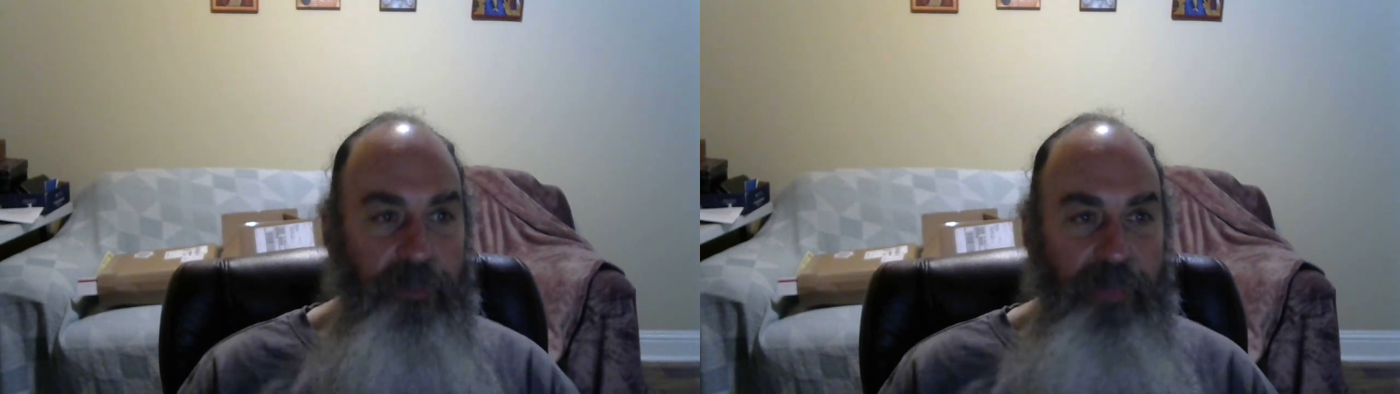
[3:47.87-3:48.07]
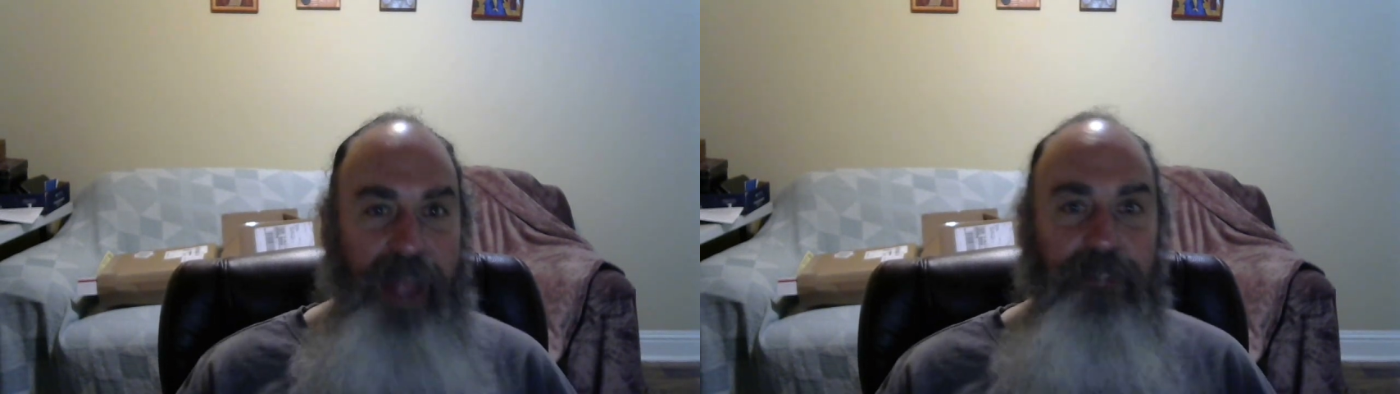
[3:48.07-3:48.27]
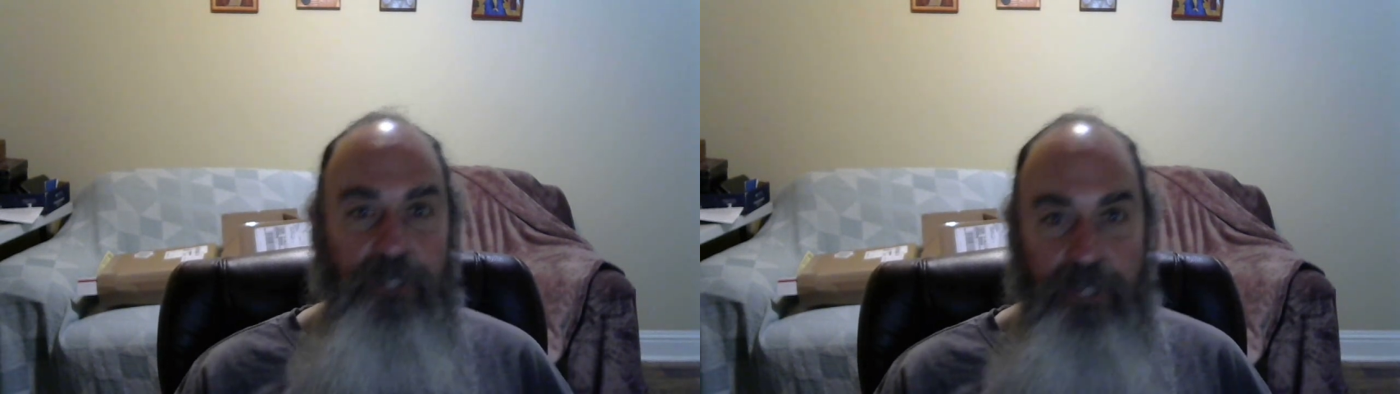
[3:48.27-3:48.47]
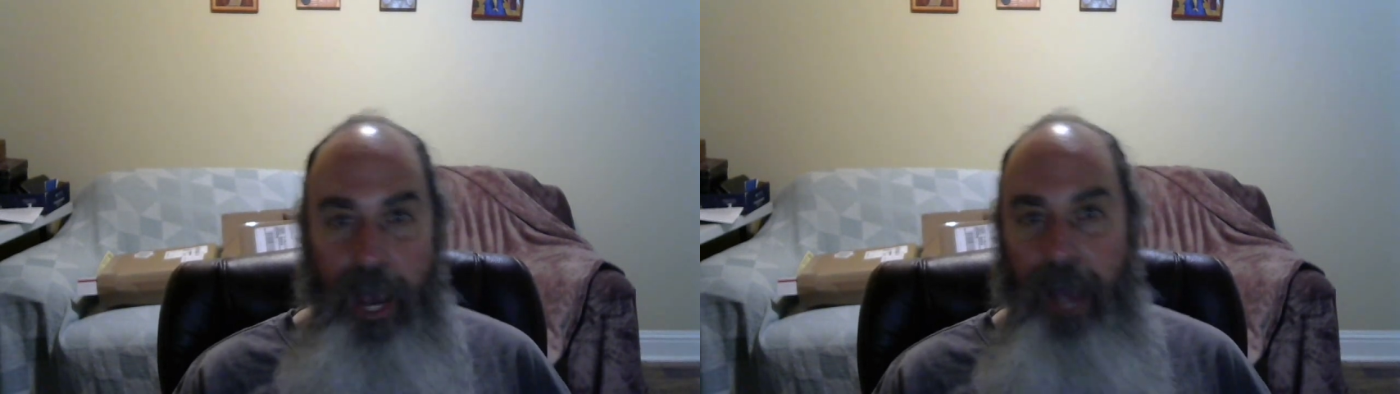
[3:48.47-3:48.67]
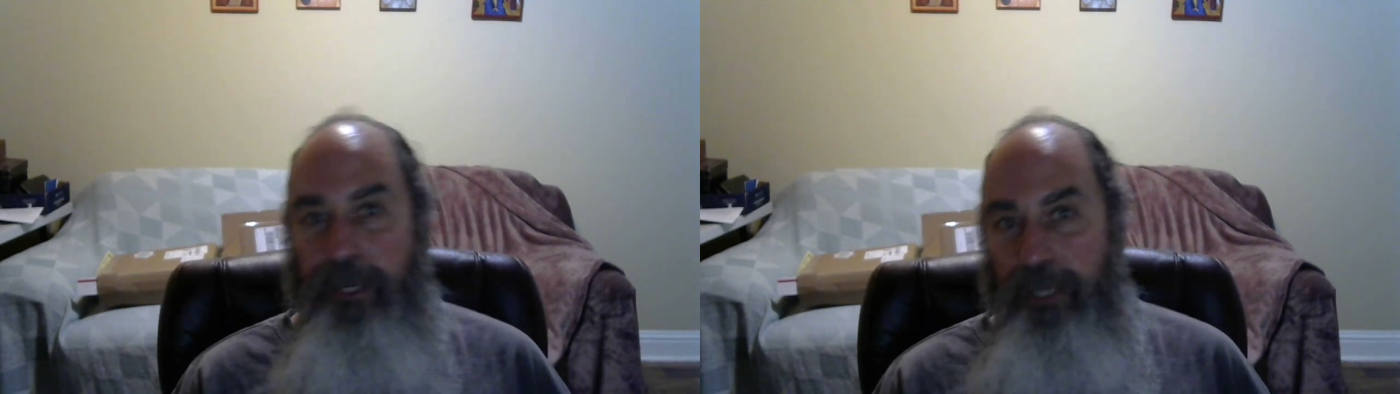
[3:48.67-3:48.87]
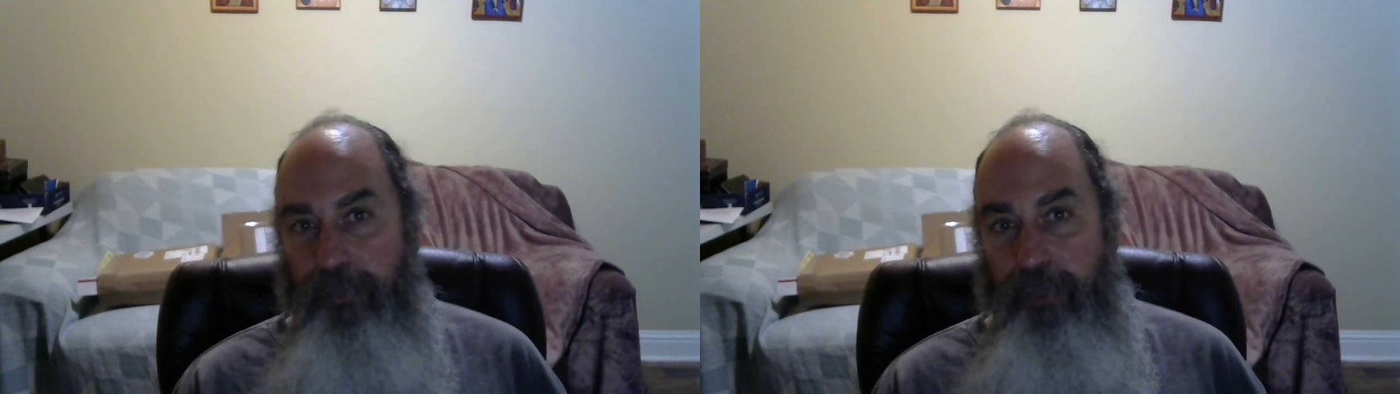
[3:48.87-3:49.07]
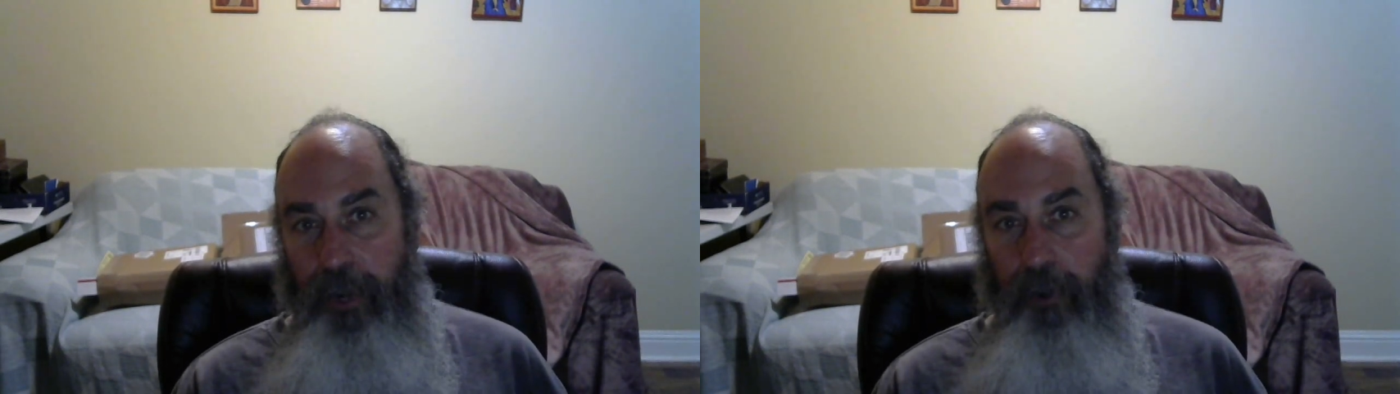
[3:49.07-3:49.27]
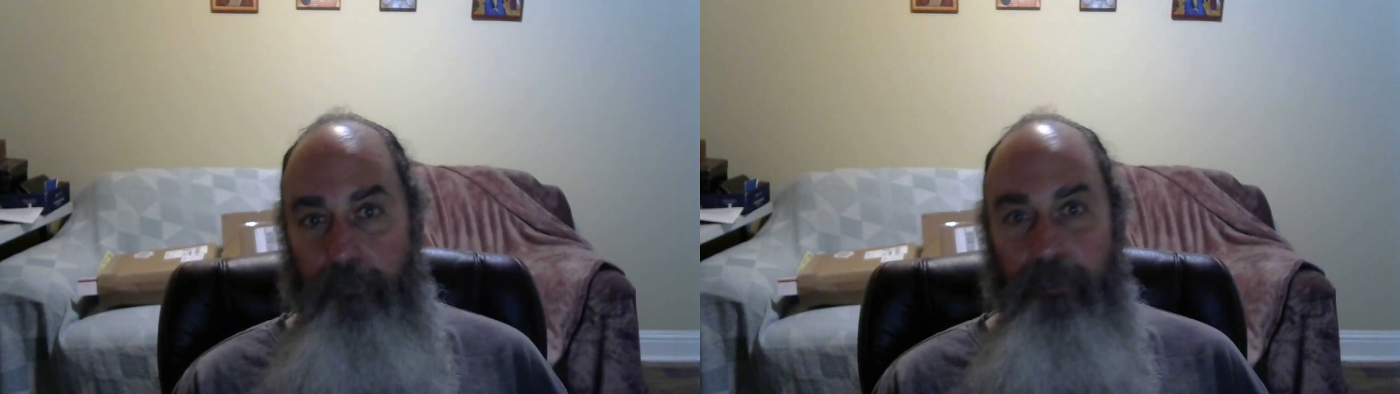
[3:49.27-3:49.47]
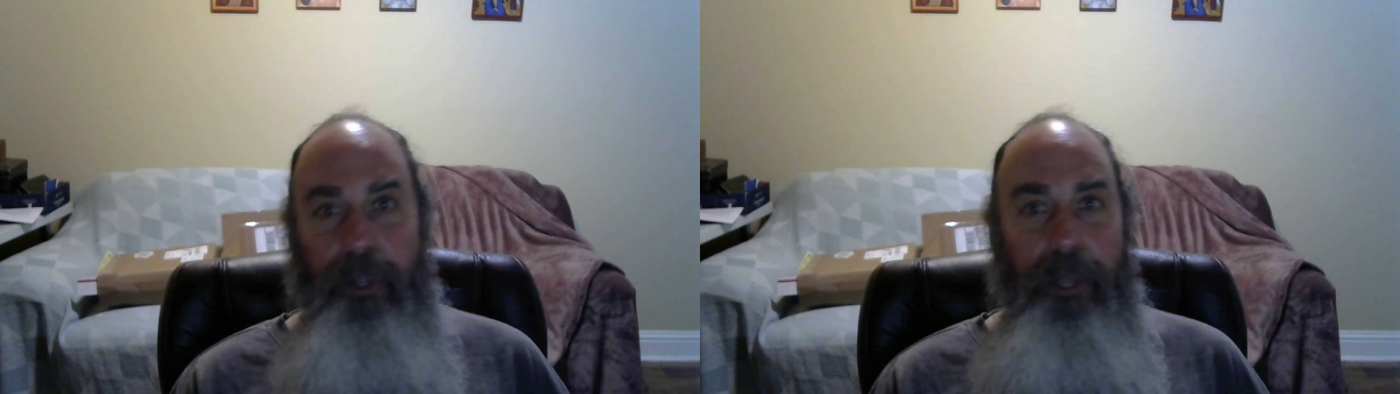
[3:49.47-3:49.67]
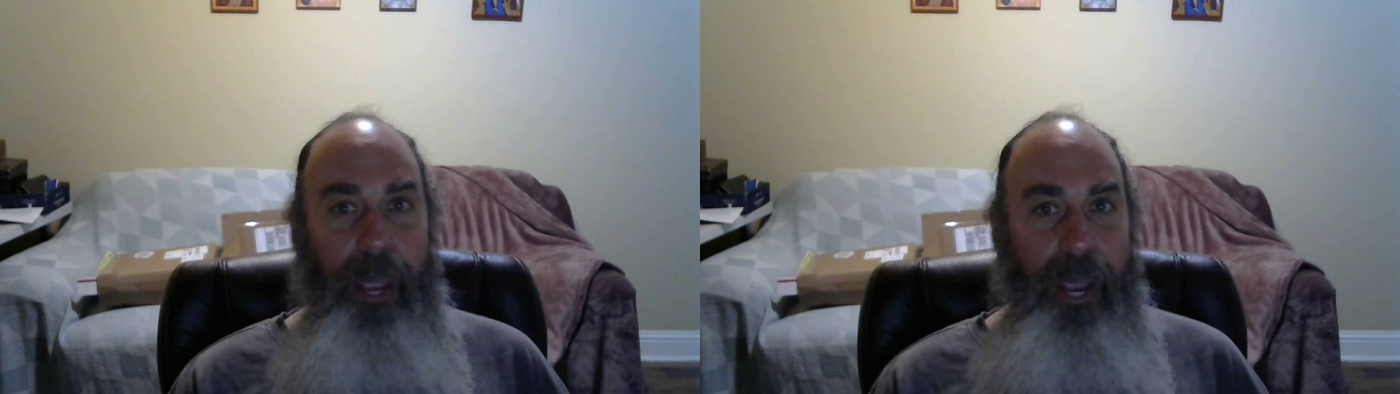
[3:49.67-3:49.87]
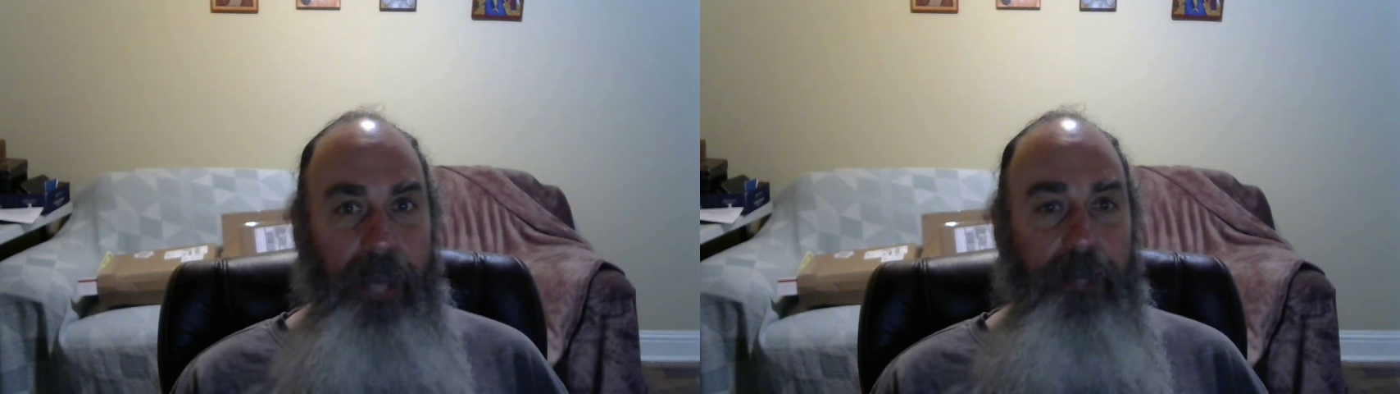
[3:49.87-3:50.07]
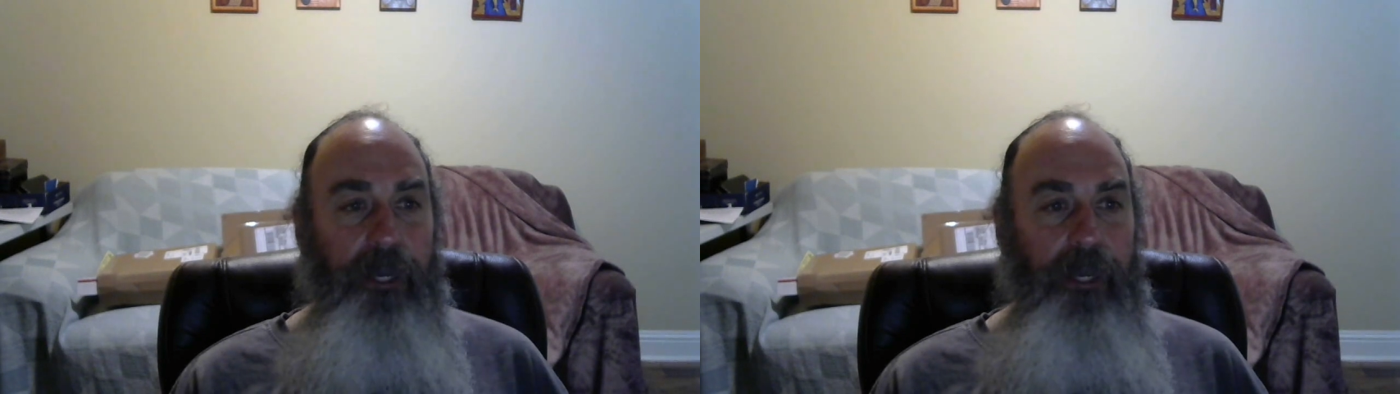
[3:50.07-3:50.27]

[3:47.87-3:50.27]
That's not in there. And